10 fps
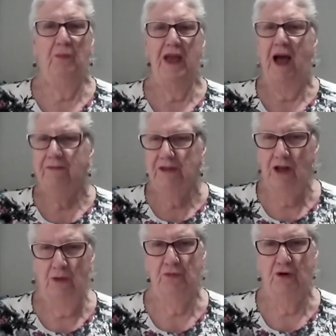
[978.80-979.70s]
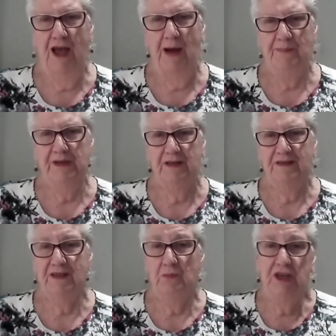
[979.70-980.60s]
and we have a lot more
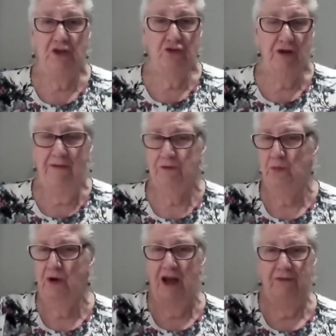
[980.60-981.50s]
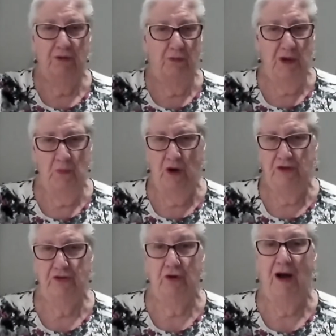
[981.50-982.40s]
happiness and we can travel wherever we
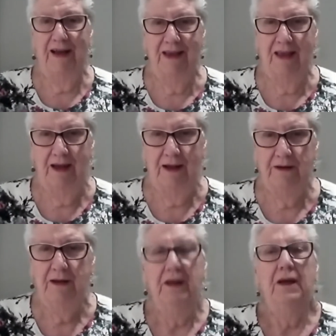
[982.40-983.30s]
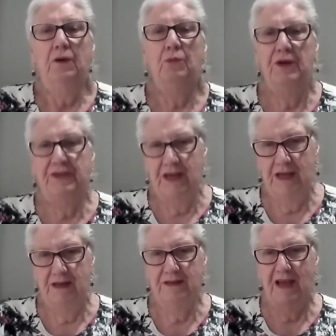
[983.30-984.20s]
want to again with
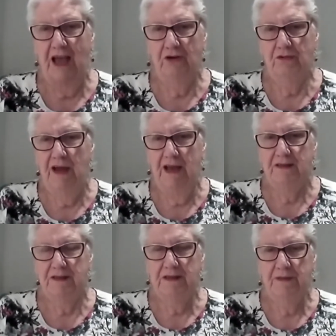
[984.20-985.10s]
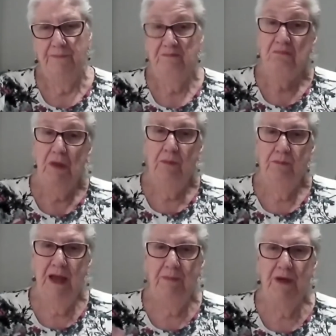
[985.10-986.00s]
ease and grace?
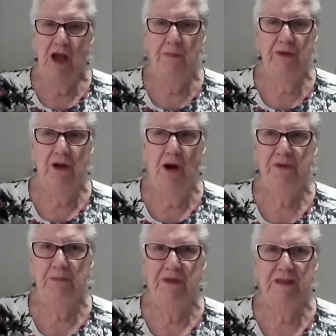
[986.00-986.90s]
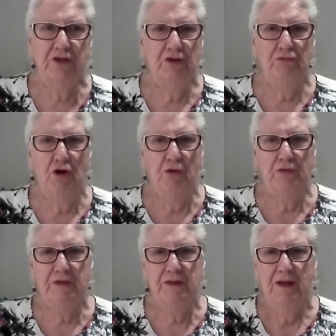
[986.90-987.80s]
Maybe I'm an optimist, who
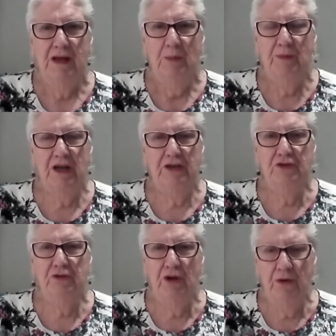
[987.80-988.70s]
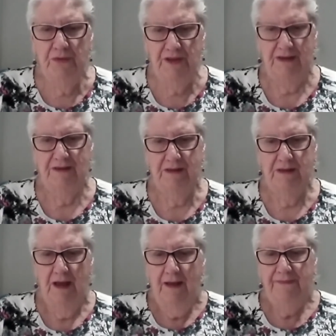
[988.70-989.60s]
knows? But I do know this,
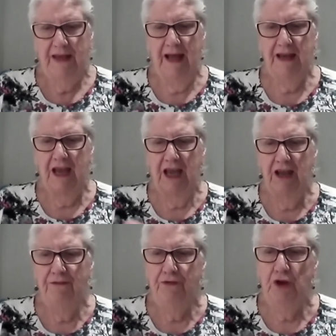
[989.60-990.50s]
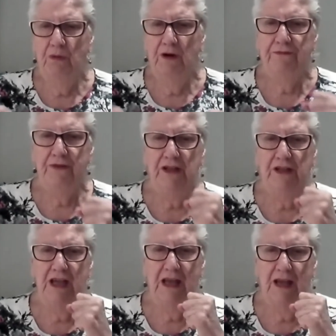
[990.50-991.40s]
that if you are
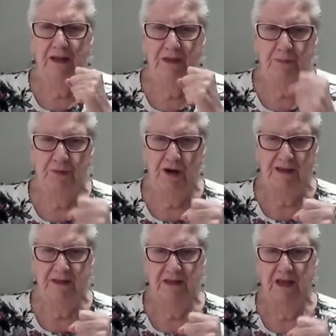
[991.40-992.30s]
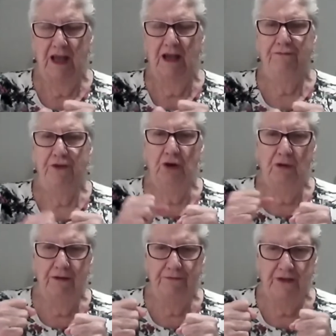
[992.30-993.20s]
feeling depressed, if you
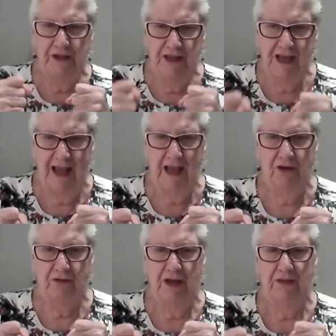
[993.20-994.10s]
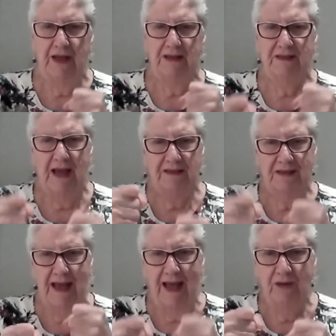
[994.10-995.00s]
are feeling angry, that's that
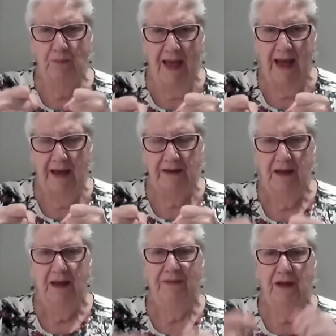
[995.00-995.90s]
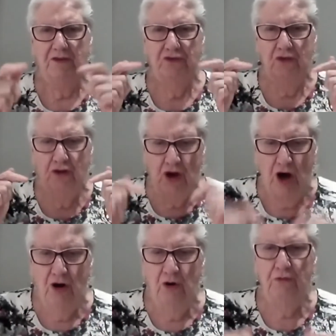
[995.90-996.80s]
sad mad,
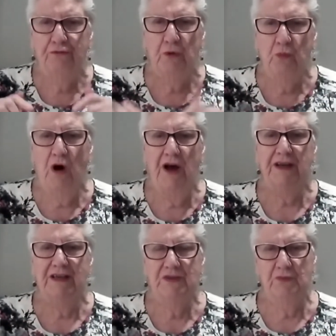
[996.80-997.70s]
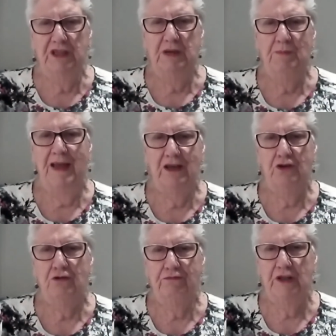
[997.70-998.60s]
go for what is really
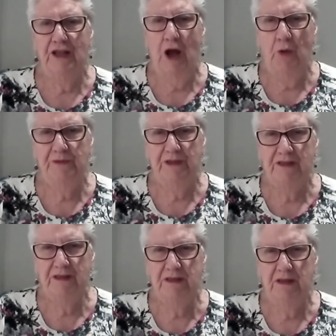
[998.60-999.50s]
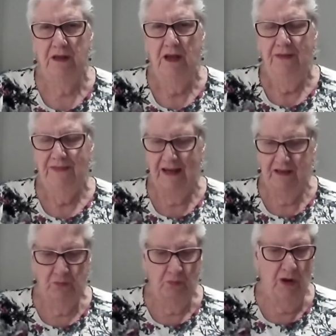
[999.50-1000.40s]
making you feel helpless. That
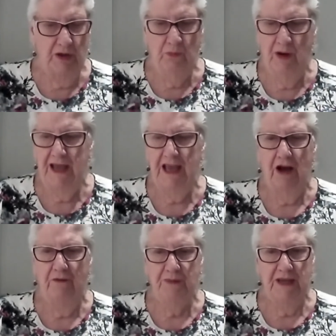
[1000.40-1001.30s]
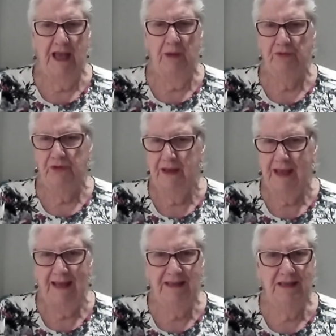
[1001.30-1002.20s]
is one way of being able to
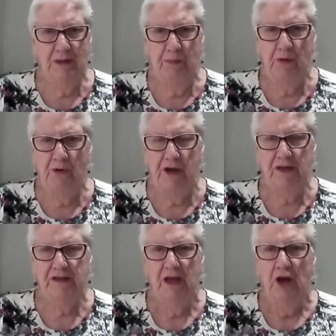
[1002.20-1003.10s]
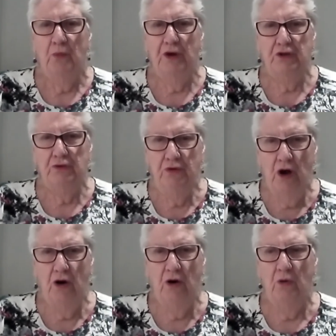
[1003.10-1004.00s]
get to the point where you
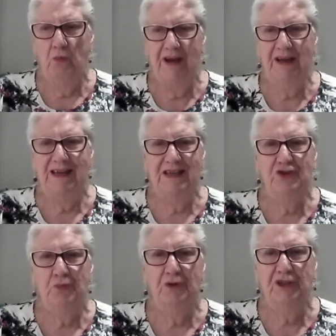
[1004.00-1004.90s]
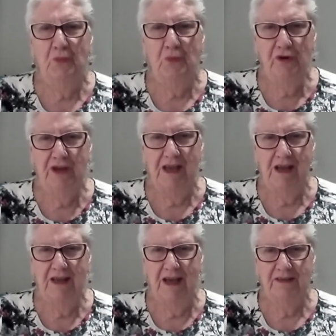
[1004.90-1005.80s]
know what it is you're really working
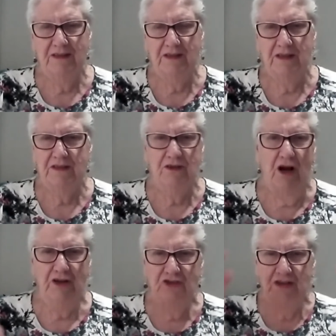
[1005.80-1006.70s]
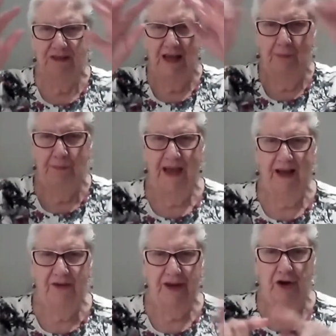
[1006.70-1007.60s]
against. It's not just up
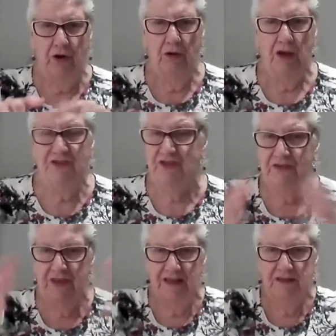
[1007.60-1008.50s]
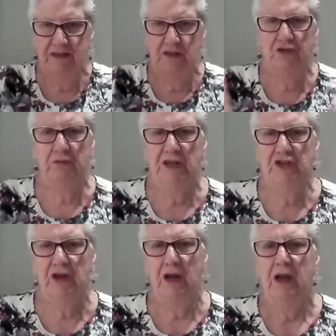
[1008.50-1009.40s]
out here. It's just, that's a
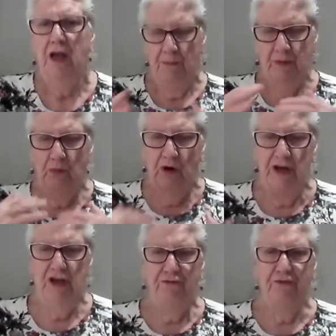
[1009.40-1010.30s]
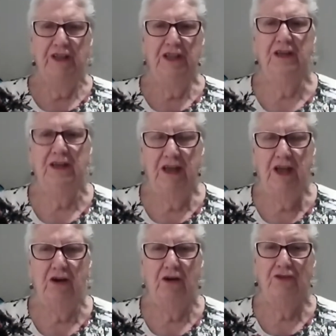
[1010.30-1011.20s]
situation. But what are you feeling in
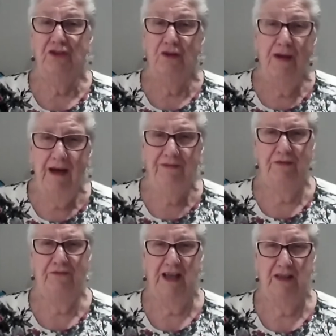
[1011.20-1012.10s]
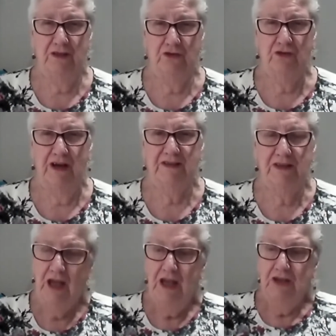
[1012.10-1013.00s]
here? Do you have the faith and trust?